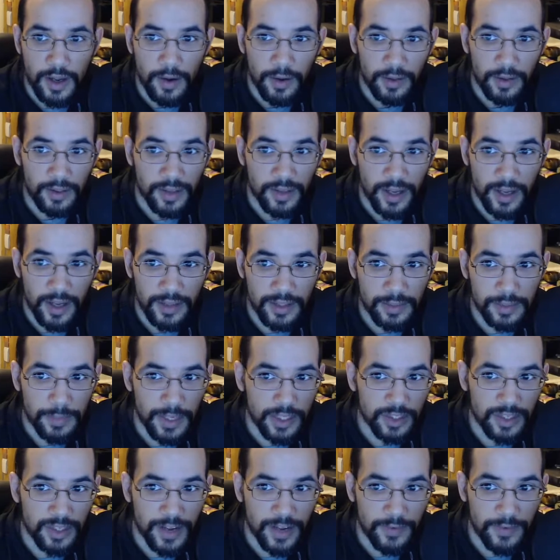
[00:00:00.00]
not to
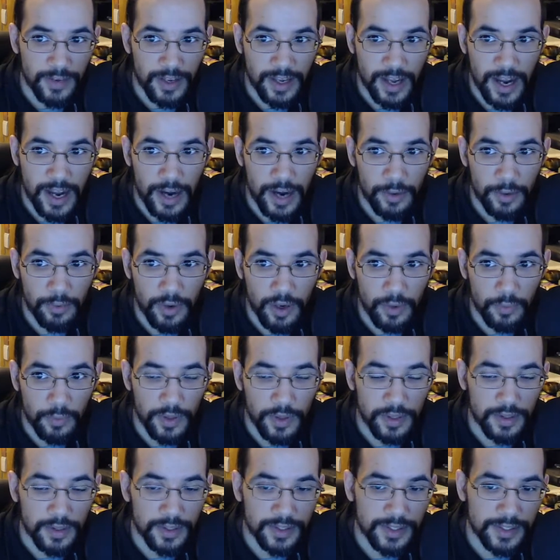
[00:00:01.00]
mention having Chiron
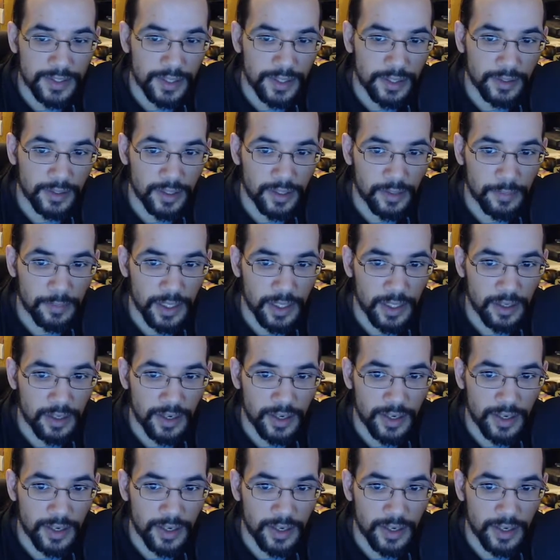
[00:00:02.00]
with the stellium here